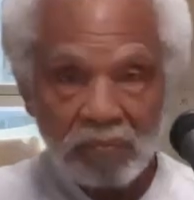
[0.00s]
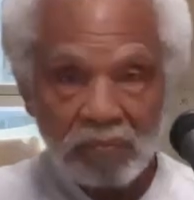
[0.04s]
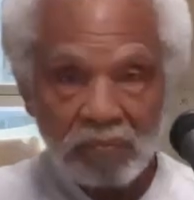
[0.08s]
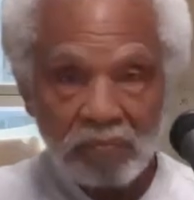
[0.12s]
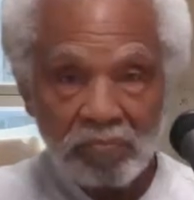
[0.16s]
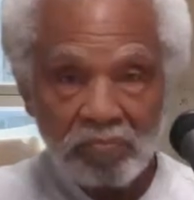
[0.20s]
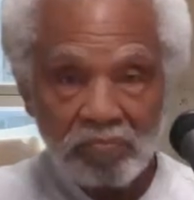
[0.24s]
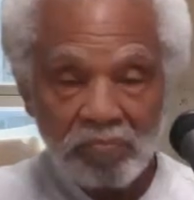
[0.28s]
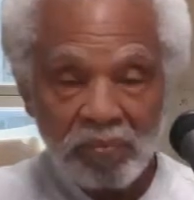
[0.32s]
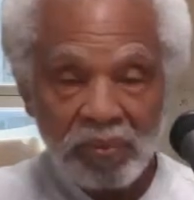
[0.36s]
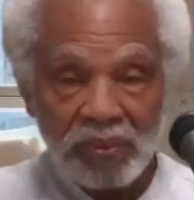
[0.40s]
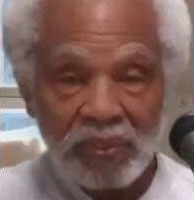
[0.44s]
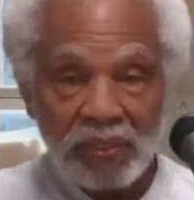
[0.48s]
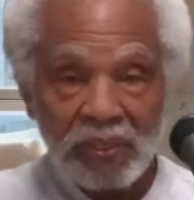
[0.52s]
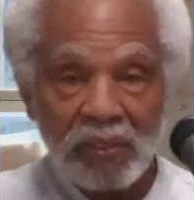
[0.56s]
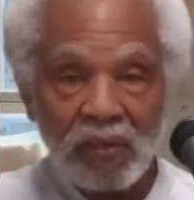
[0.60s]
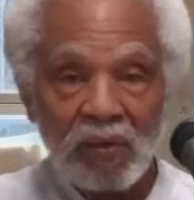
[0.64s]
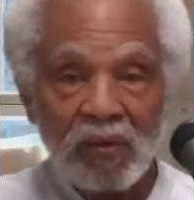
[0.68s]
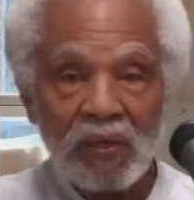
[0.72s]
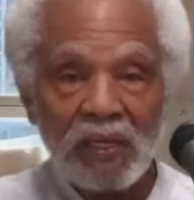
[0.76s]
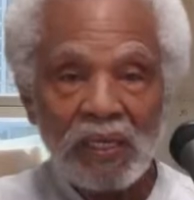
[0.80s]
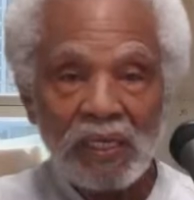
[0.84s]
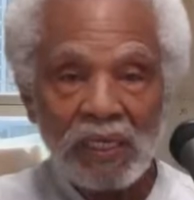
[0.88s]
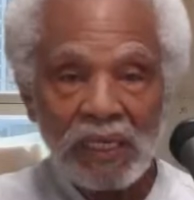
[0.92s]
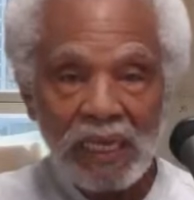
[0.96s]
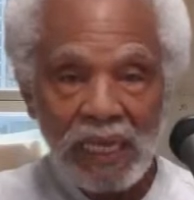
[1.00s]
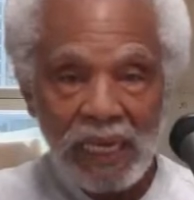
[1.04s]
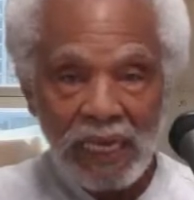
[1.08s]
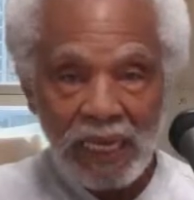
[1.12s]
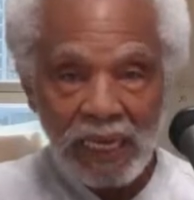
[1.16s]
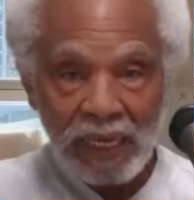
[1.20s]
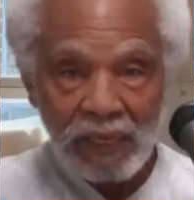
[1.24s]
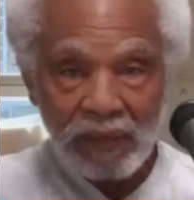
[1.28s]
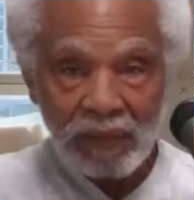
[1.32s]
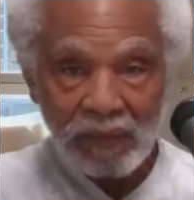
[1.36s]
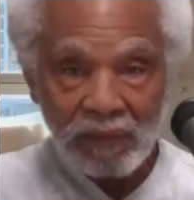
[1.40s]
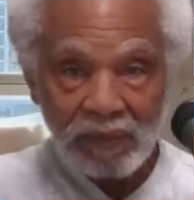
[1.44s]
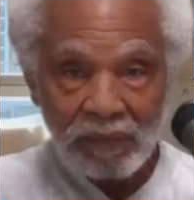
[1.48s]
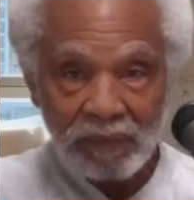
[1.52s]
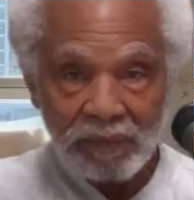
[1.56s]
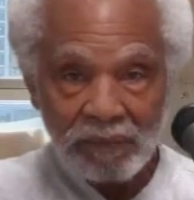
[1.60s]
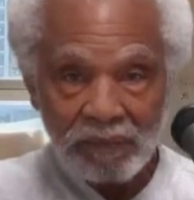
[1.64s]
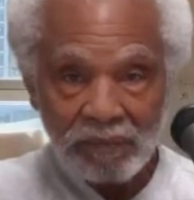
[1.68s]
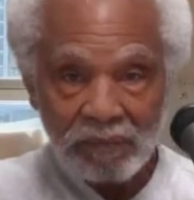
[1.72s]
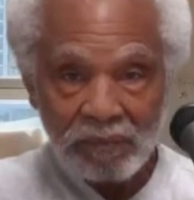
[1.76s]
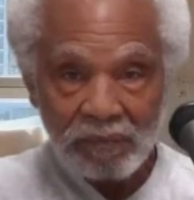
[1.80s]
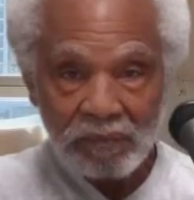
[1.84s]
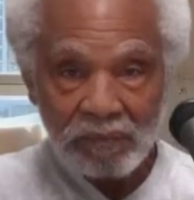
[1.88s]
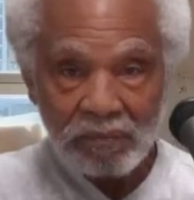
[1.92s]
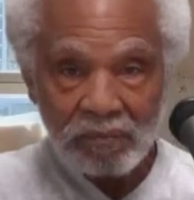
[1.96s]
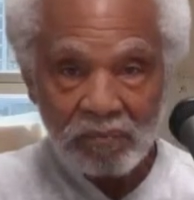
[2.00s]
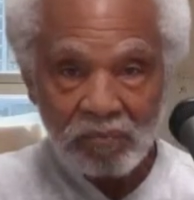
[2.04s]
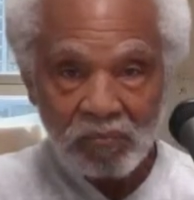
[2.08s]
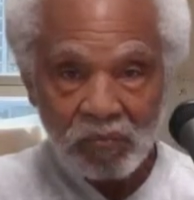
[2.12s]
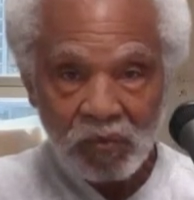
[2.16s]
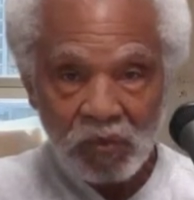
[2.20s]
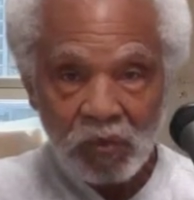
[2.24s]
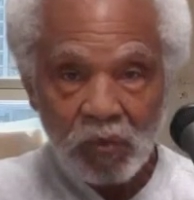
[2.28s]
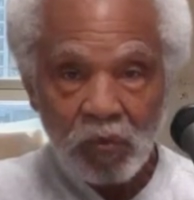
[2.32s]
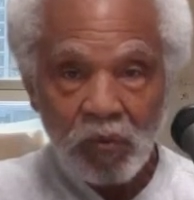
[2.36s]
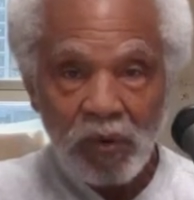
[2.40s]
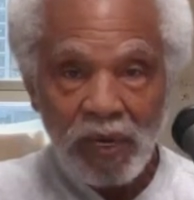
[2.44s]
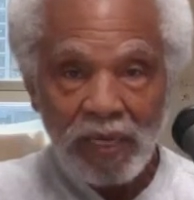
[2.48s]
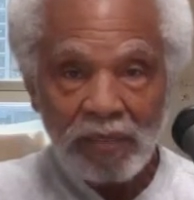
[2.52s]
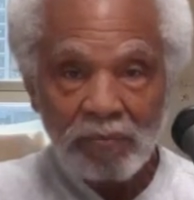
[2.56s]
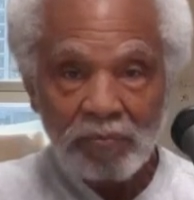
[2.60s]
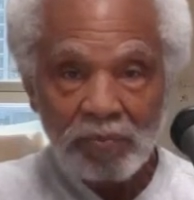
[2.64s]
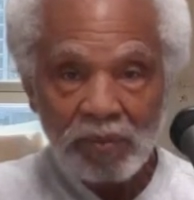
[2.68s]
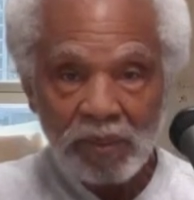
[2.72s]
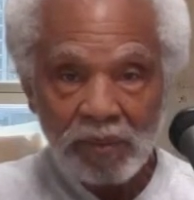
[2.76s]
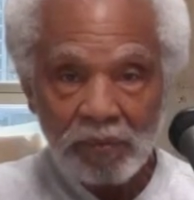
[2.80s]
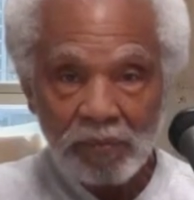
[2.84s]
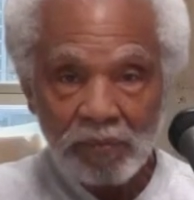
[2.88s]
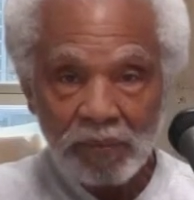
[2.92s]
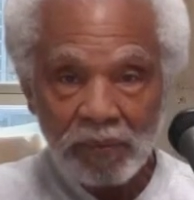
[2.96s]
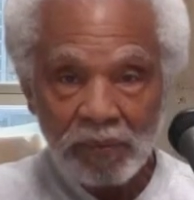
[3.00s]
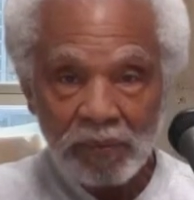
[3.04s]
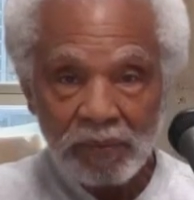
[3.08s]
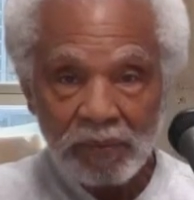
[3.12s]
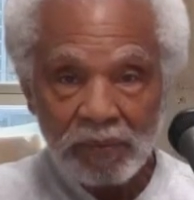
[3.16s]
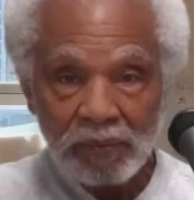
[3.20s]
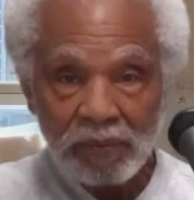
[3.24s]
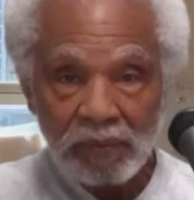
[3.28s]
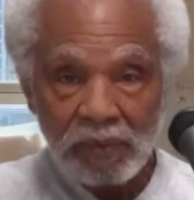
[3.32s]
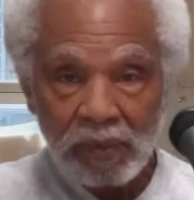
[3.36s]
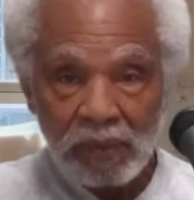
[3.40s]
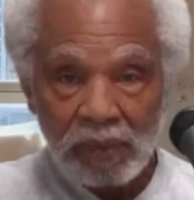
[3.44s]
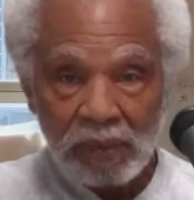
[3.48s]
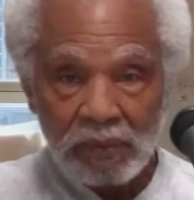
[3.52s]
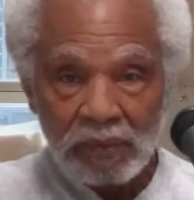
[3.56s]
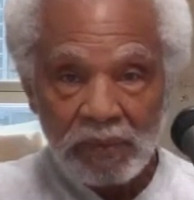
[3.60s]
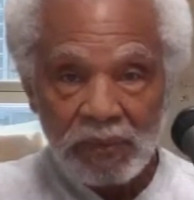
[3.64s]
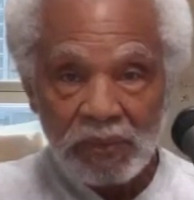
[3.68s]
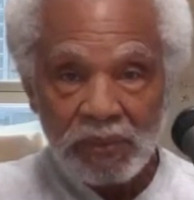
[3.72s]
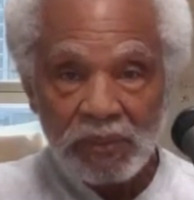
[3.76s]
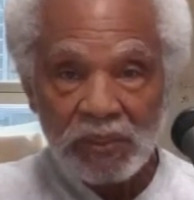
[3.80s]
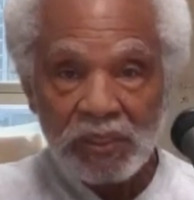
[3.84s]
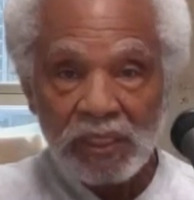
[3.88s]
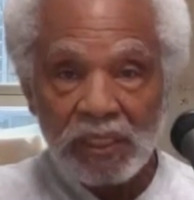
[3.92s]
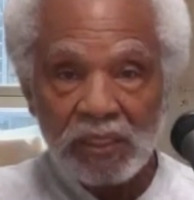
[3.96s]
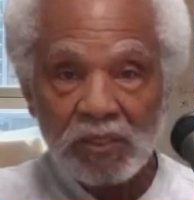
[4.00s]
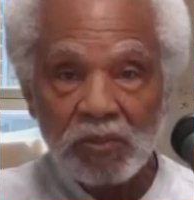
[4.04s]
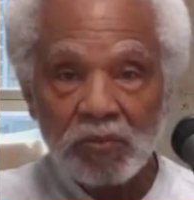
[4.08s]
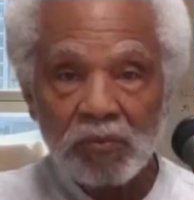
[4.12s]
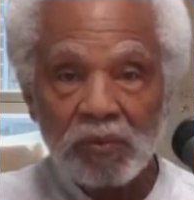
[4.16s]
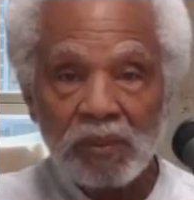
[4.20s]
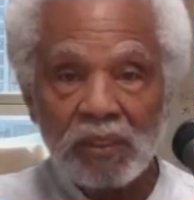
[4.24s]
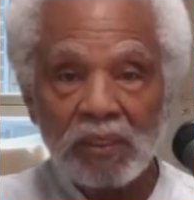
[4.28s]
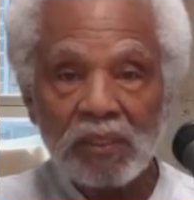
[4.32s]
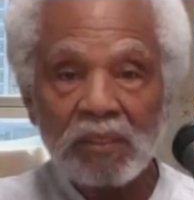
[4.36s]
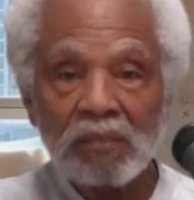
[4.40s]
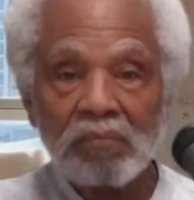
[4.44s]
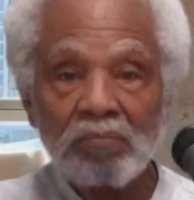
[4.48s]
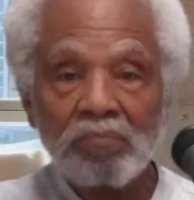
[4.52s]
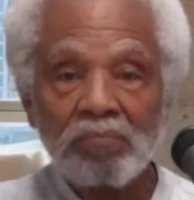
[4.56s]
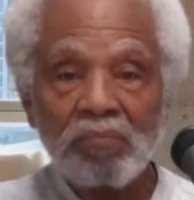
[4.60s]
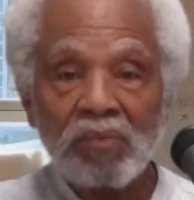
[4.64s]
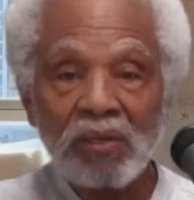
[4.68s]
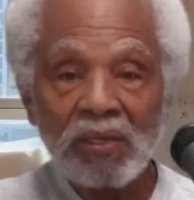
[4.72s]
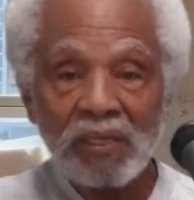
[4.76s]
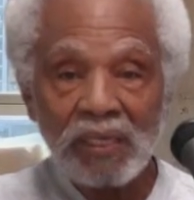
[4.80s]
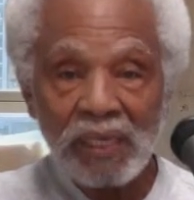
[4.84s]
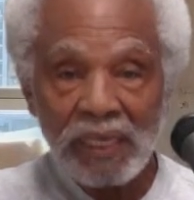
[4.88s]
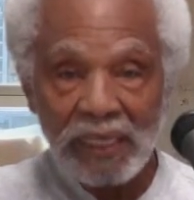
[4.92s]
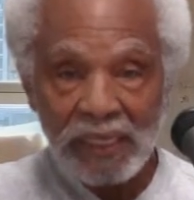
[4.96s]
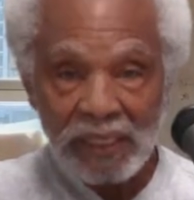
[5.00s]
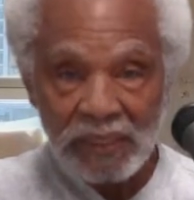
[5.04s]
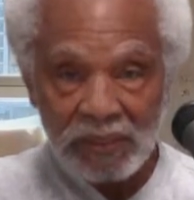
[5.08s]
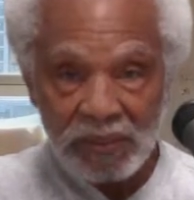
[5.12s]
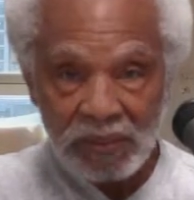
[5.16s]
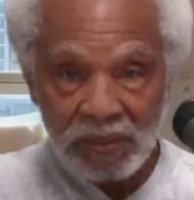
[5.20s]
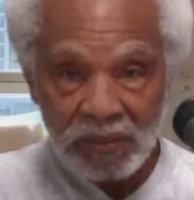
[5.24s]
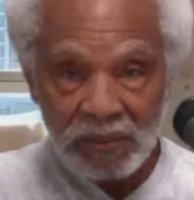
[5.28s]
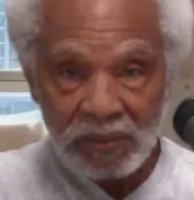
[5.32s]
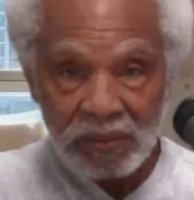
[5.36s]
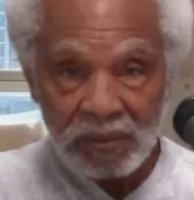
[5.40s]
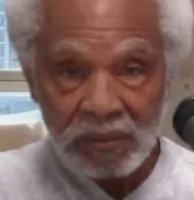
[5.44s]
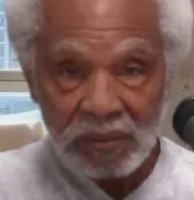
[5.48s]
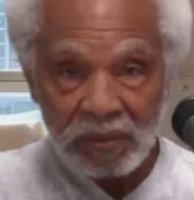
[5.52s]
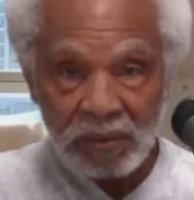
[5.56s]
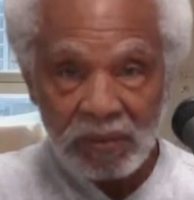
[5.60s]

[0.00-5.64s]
But the law allowed white people to sexually molest,